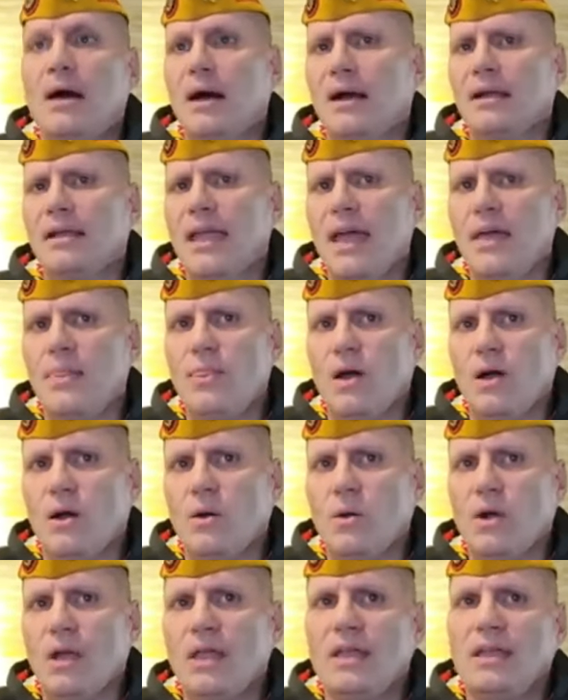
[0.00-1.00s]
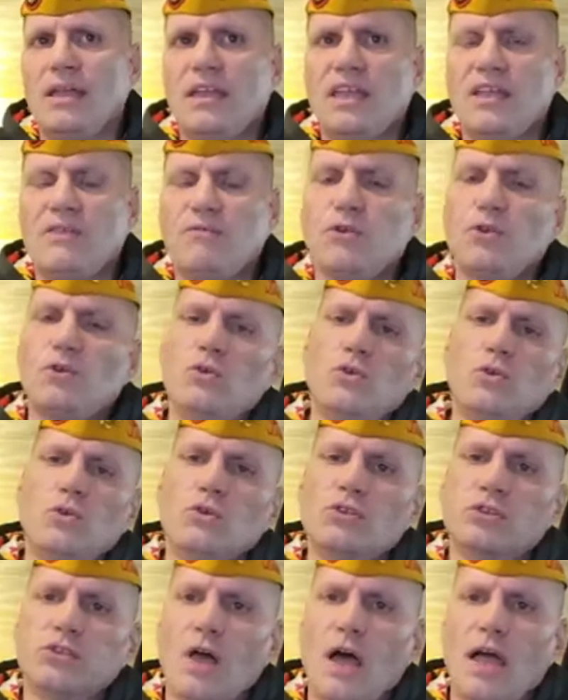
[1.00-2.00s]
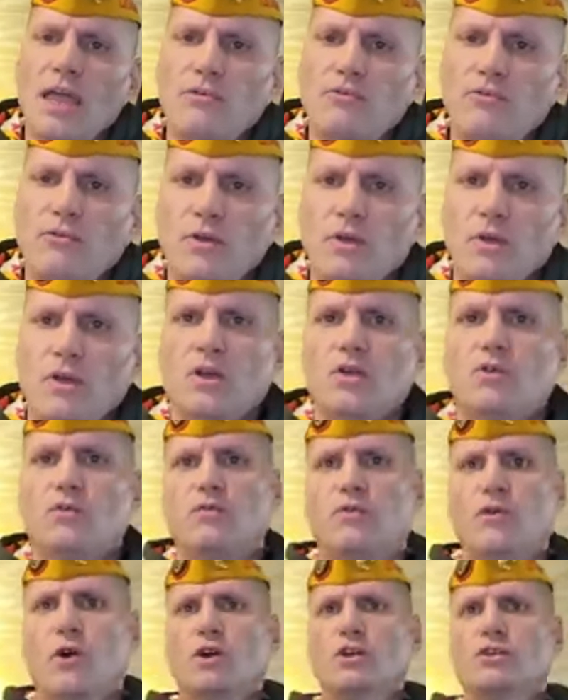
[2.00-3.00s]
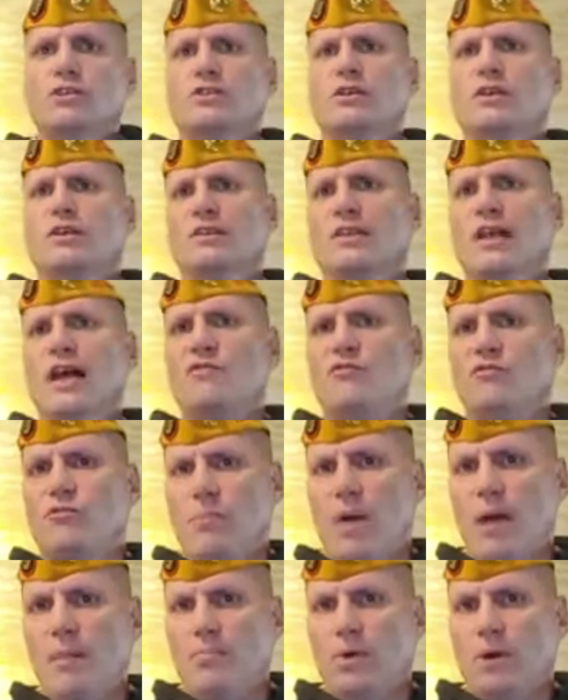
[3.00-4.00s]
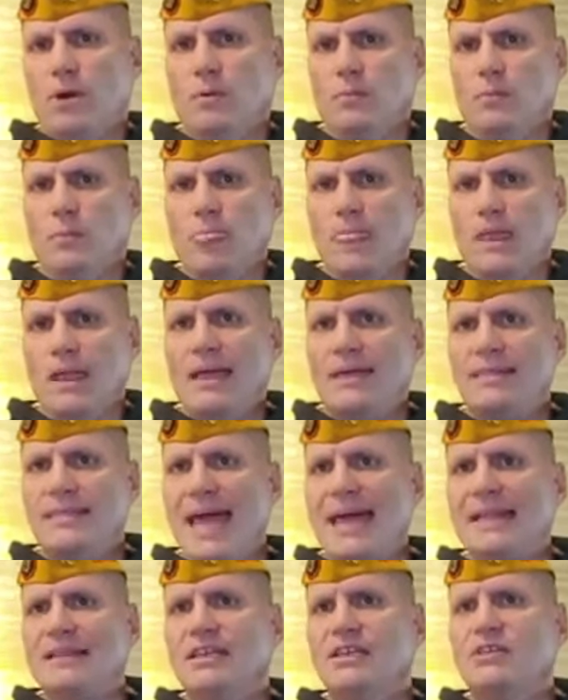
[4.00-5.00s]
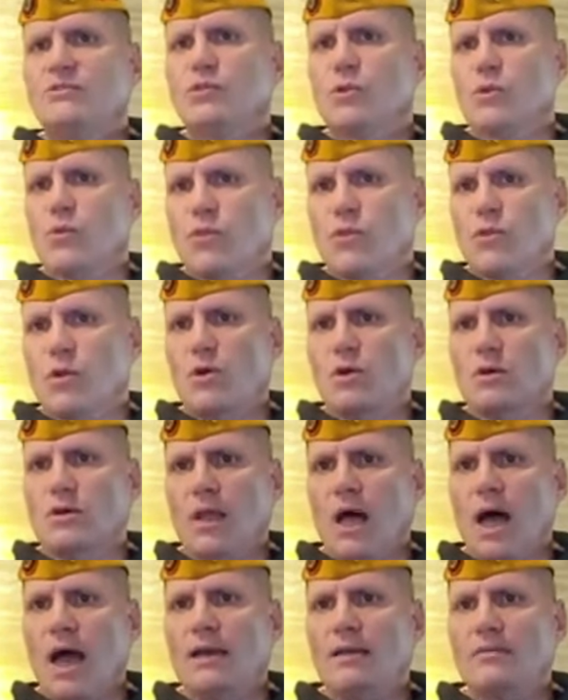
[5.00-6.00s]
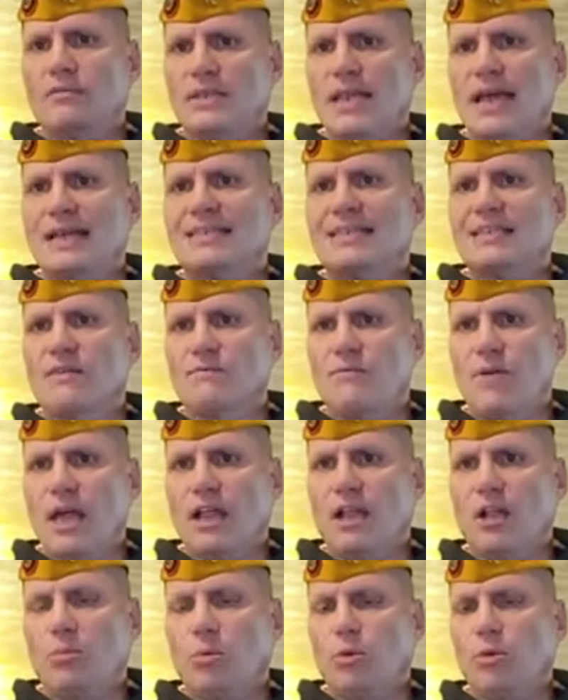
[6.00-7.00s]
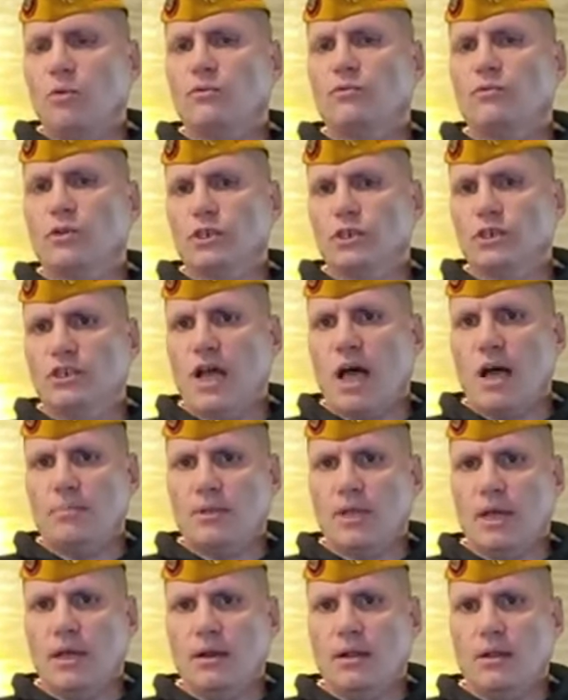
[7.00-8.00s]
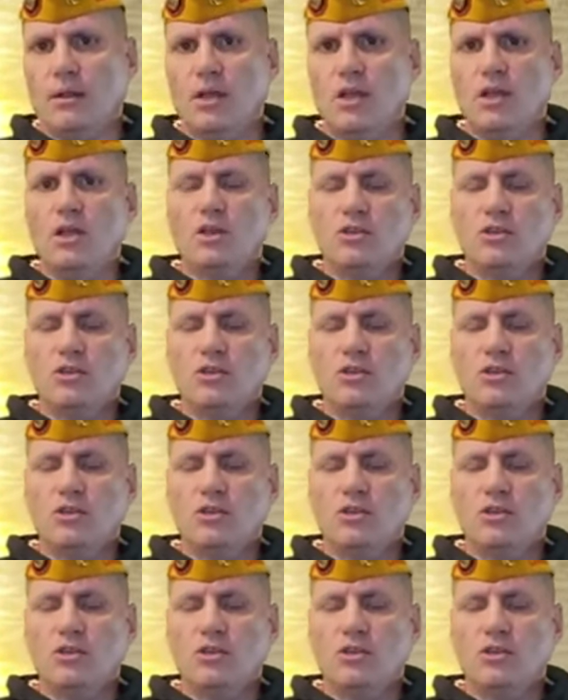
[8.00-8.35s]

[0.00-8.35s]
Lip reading: Again, though, if you use life versus life member, that leaves your 3rd line of text available for a job title.